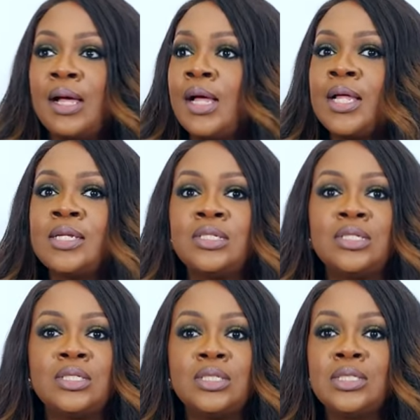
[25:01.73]

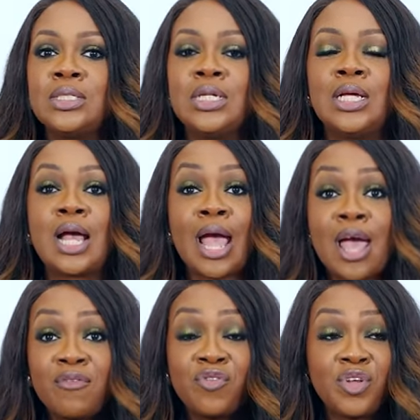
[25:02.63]
And I
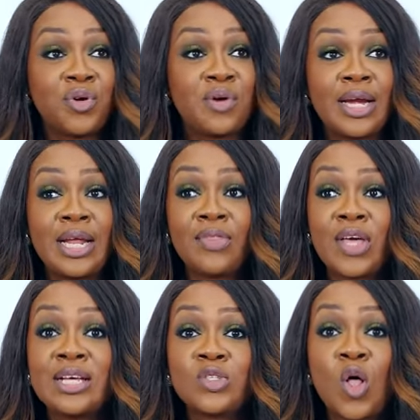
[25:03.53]
have a video right now that
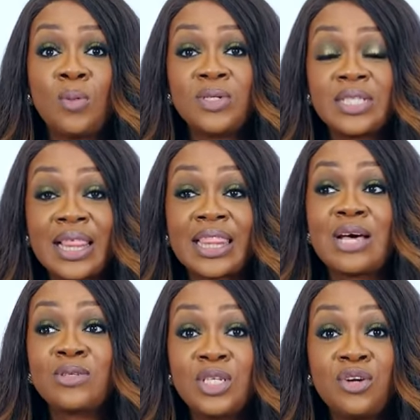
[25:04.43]
has almost a
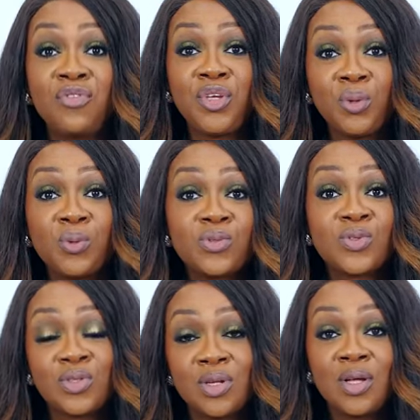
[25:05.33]
thousand
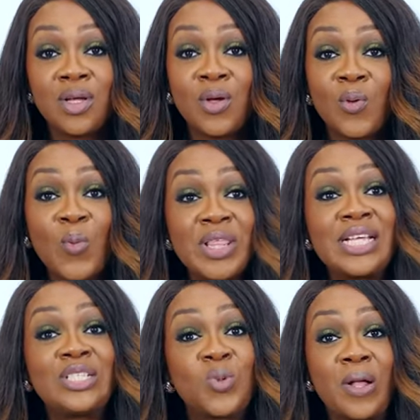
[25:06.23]
views
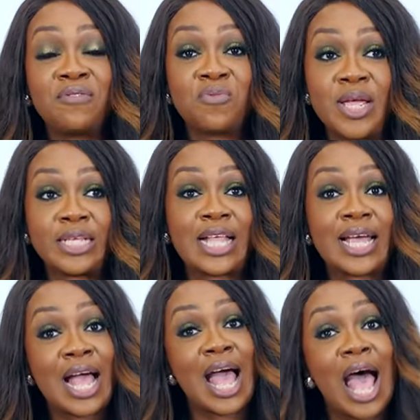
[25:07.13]
within 12 weeks.
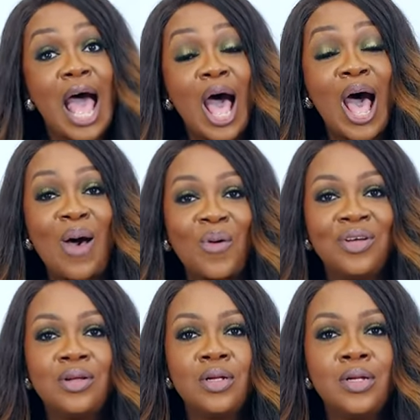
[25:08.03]
Like how?
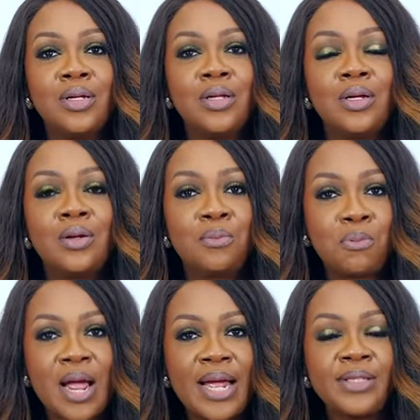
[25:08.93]

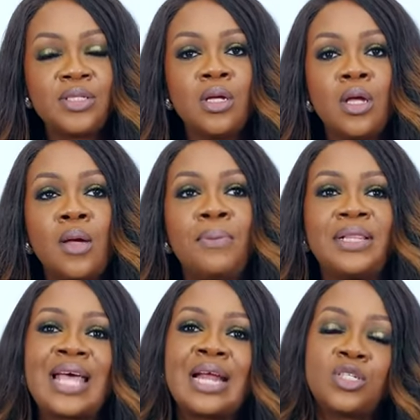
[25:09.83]
Right?
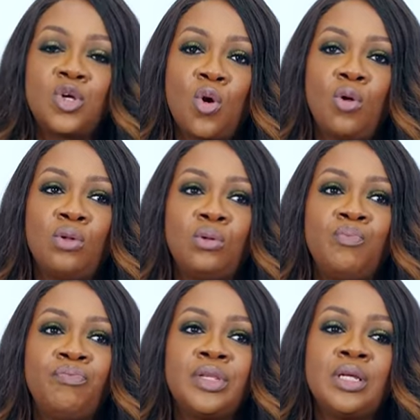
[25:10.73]
But that goal,
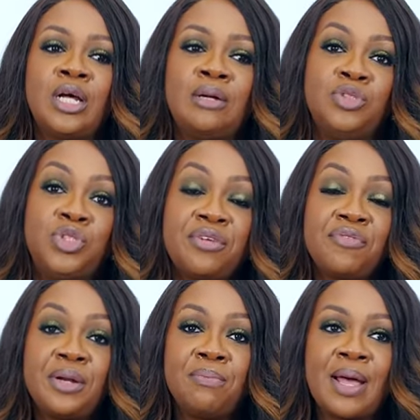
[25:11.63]
um,
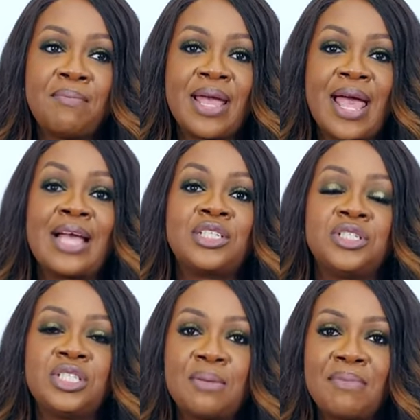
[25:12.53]
driven by my
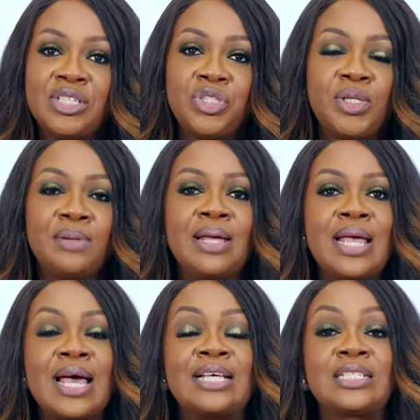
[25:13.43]
actions and my dream,
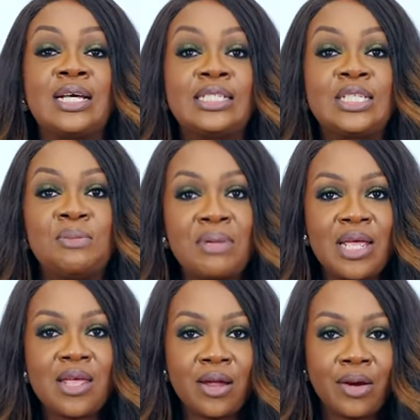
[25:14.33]
has gotten me
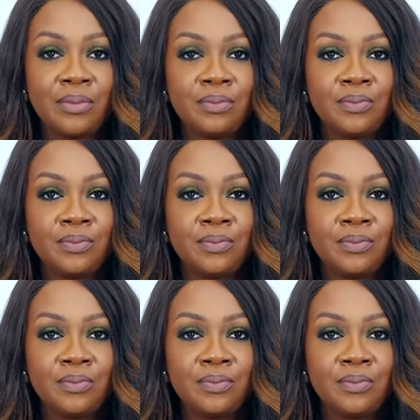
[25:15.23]
here.